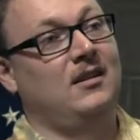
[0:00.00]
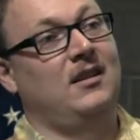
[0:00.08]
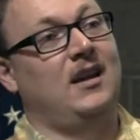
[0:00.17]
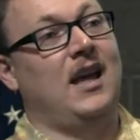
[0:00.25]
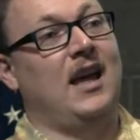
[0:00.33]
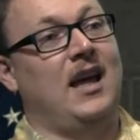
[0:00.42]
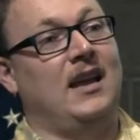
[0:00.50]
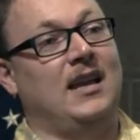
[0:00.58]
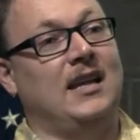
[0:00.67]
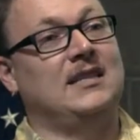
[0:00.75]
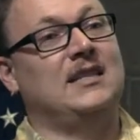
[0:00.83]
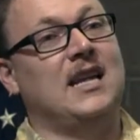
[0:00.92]
and
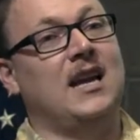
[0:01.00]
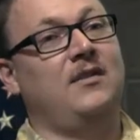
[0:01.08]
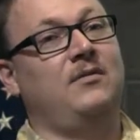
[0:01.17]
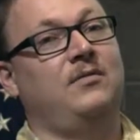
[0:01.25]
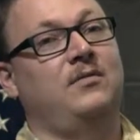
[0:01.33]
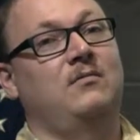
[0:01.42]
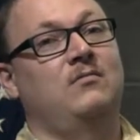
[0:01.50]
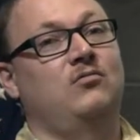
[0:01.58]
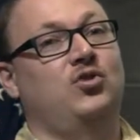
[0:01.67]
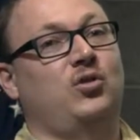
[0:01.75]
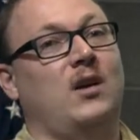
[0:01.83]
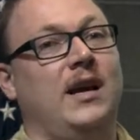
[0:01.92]
instead of
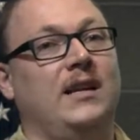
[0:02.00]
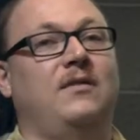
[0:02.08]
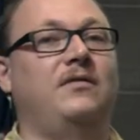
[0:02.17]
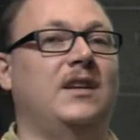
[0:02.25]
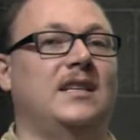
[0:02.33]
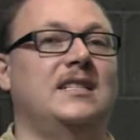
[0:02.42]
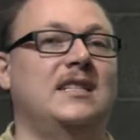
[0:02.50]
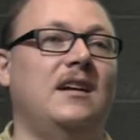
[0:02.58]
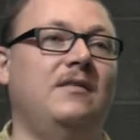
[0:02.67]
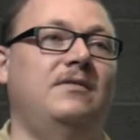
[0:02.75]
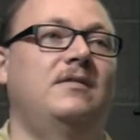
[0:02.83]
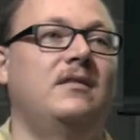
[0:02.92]
trying to fix
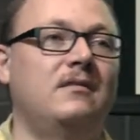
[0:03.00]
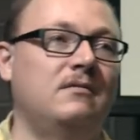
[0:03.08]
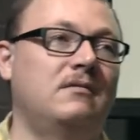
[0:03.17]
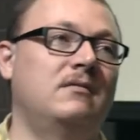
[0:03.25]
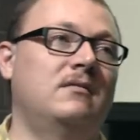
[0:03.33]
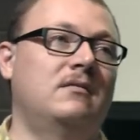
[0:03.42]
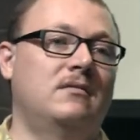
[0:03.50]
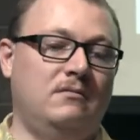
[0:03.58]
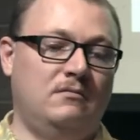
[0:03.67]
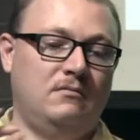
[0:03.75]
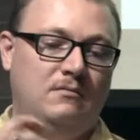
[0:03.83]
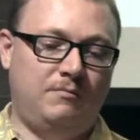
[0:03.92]
stuff,
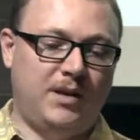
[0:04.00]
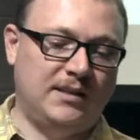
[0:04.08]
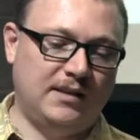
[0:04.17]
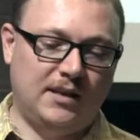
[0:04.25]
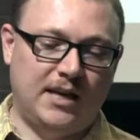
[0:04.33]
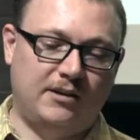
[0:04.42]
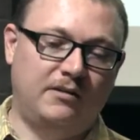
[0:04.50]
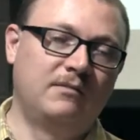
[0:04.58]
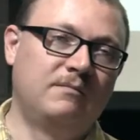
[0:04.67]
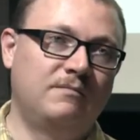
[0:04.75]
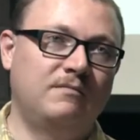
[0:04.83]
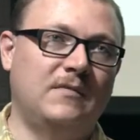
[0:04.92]
pins a letter,
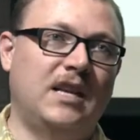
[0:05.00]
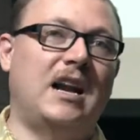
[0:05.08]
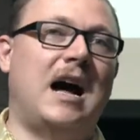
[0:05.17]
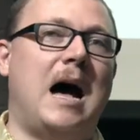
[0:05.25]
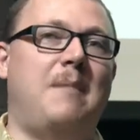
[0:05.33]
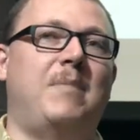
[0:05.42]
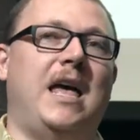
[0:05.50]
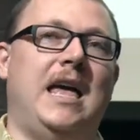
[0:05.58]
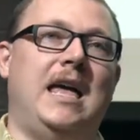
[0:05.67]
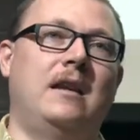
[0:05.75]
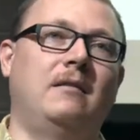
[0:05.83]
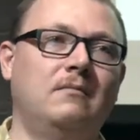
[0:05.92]
an op-ed.